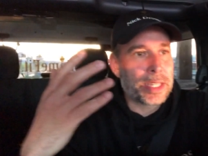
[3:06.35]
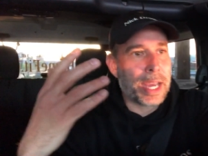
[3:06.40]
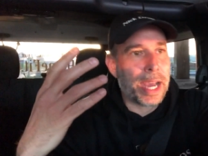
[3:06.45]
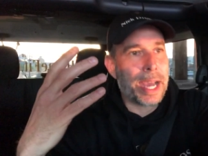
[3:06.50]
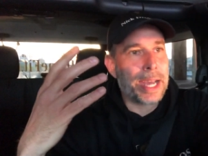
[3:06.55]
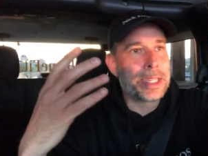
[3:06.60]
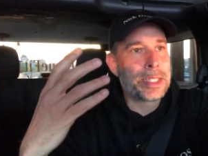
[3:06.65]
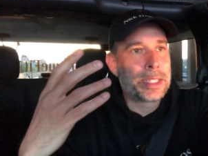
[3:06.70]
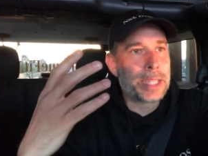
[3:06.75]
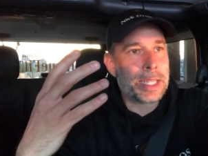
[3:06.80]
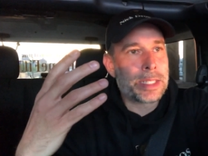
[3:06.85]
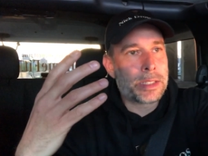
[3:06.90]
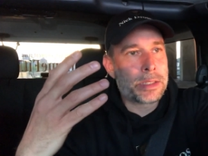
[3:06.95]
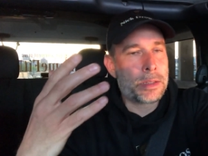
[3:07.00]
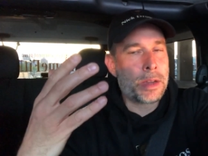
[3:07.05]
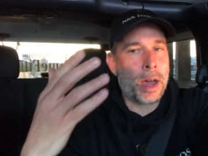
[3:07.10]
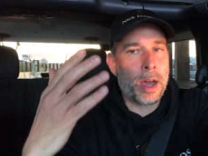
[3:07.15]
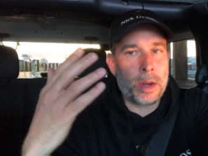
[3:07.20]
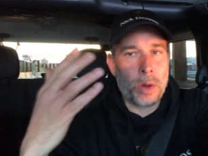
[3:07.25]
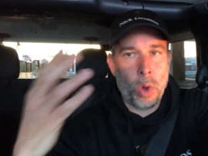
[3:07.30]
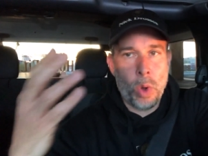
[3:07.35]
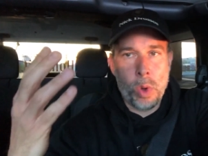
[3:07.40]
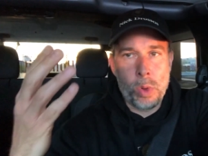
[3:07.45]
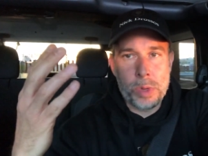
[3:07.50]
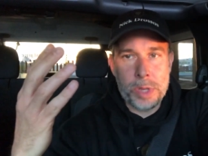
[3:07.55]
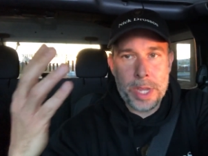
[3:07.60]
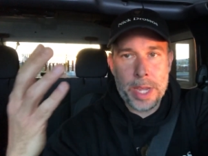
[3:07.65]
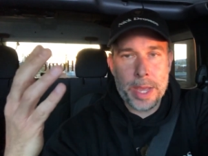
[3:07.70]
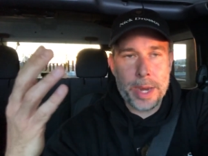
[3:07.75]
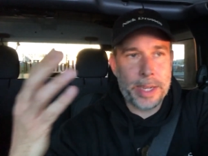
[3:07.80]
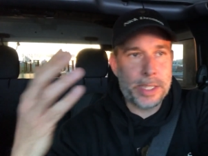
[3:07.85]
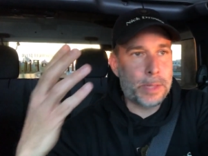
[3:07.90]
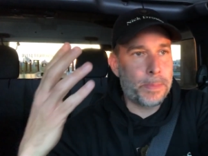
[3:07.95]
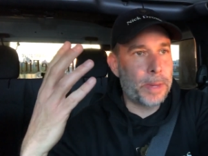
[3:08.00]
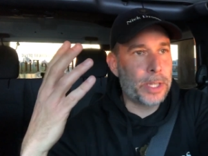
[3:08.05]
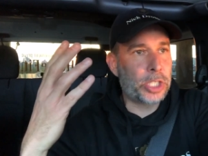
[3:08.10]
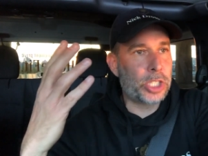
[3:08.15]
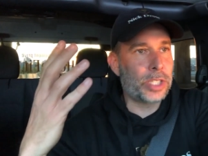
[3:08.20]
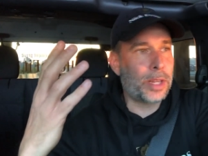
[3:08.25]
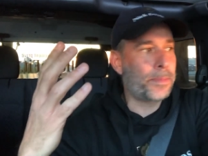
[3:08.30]
guys, it's not only in as
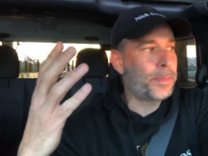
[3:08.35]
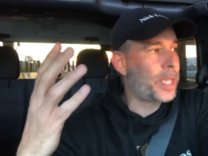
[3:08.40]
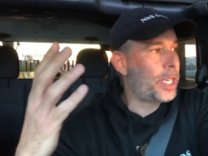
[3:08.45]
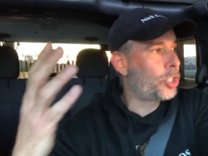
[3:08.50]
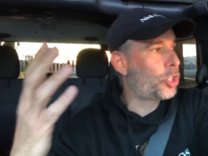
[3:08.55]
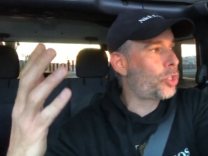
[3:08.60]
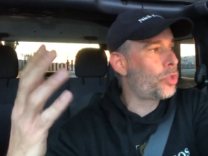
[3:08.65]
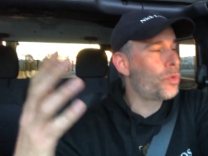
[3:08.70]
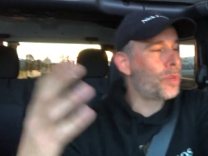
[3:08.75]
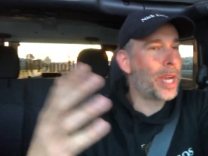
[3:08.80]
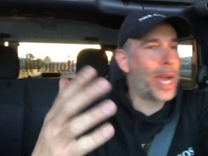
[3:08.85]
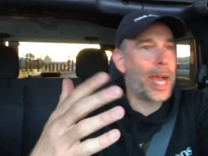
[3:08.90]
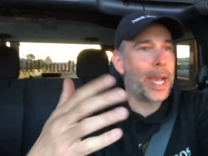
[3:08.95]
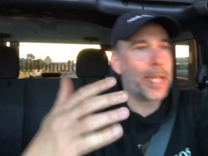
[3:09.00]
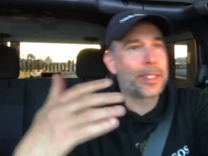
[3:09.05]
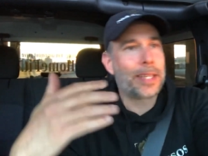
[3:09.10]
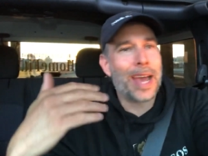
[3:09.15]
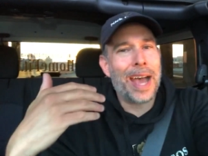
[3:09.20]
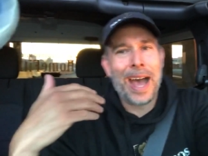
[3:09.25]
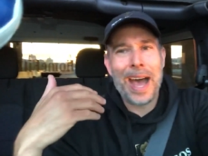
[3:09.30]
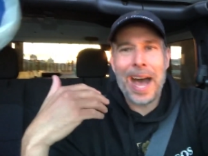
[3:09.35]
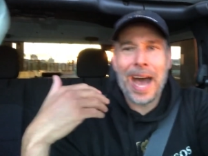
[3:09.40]
much as I'm teaching you guys